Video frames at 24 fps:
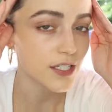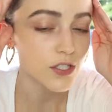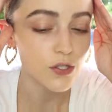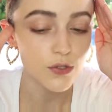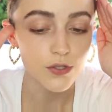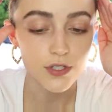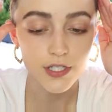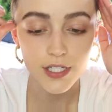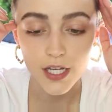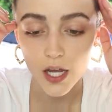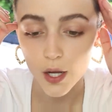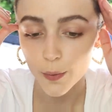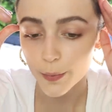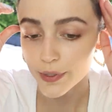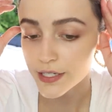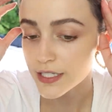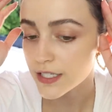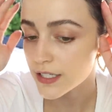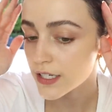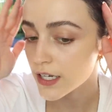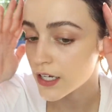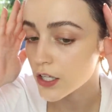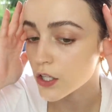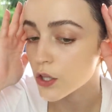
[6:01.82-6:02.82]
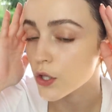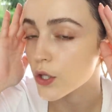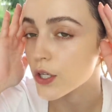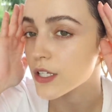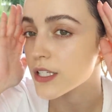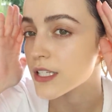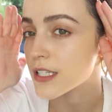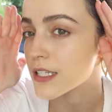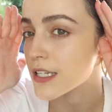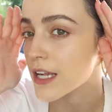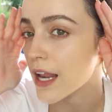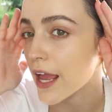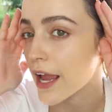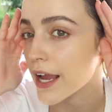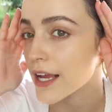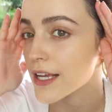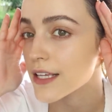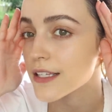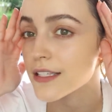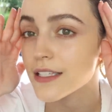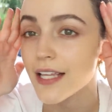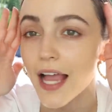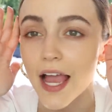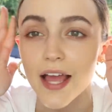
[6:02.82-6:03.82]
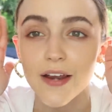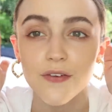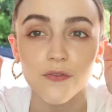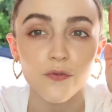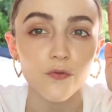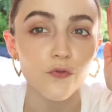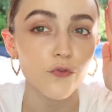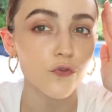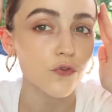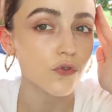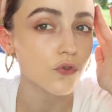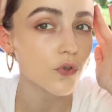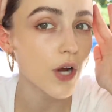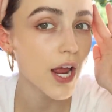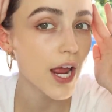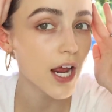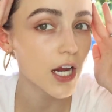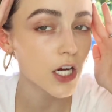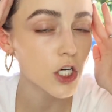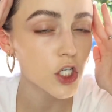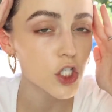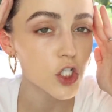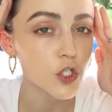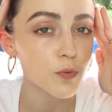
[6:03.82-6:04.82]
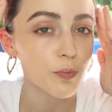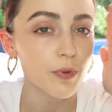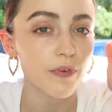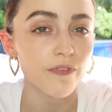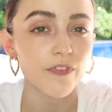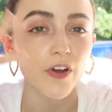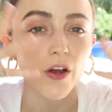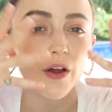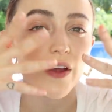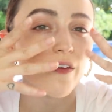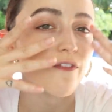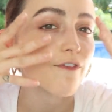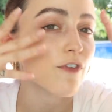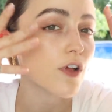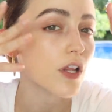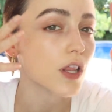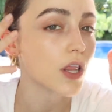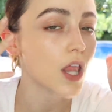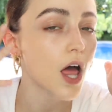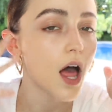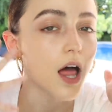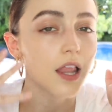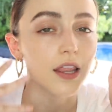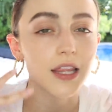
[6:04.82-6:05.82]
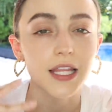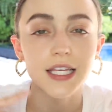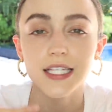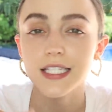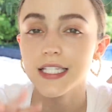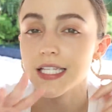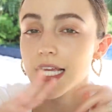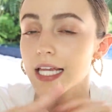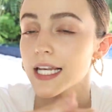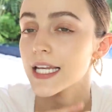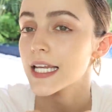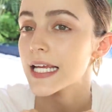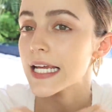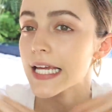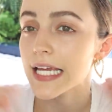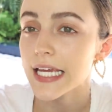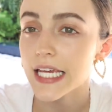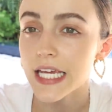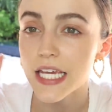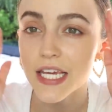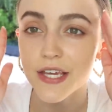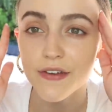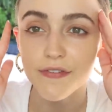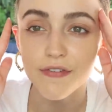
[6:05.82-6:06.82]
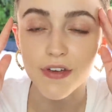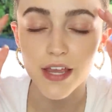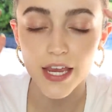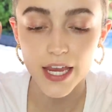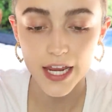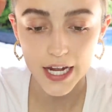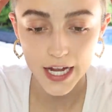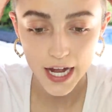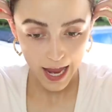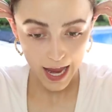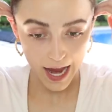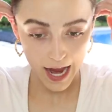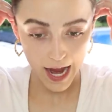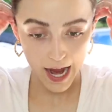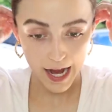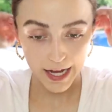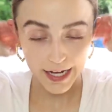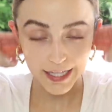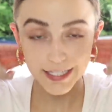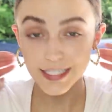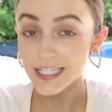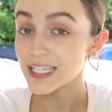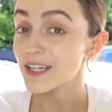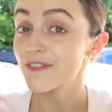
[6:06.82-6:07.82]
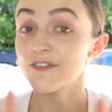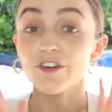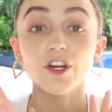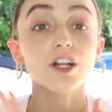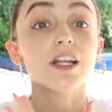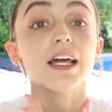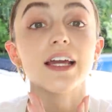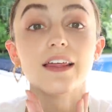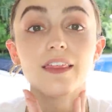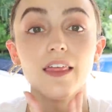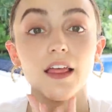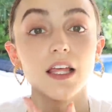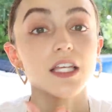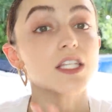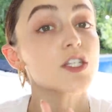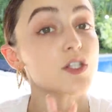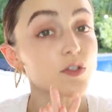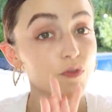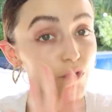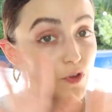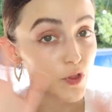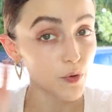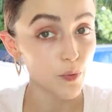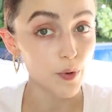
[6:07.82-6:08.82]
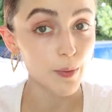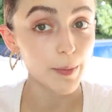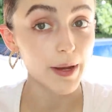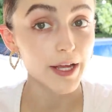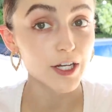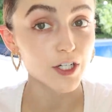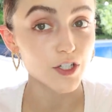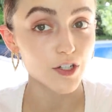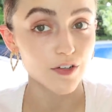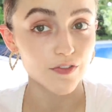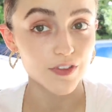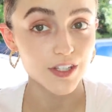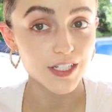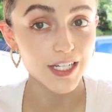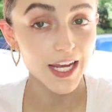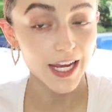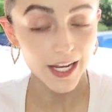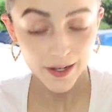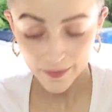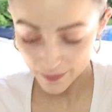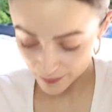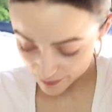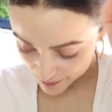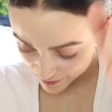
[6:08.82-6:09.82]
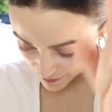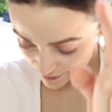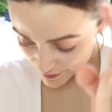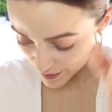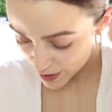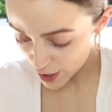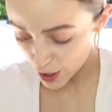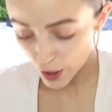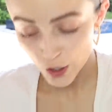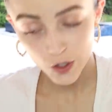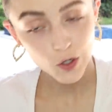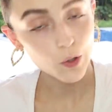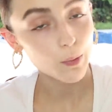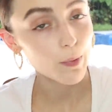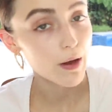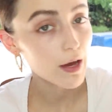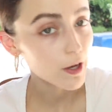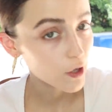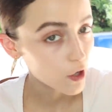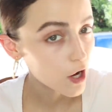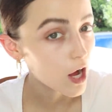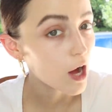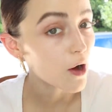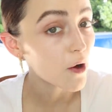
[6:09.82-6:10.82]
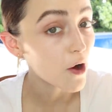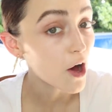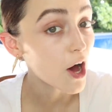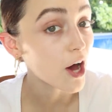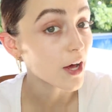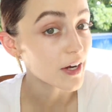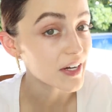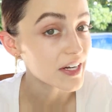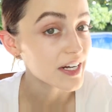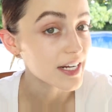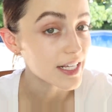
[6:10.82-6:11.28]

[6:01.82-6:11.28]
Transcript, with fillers: so see how my skin looks nice and fresh but very flawless and even, and it's gonna feel like this for the remainder of the day, no matter how hot it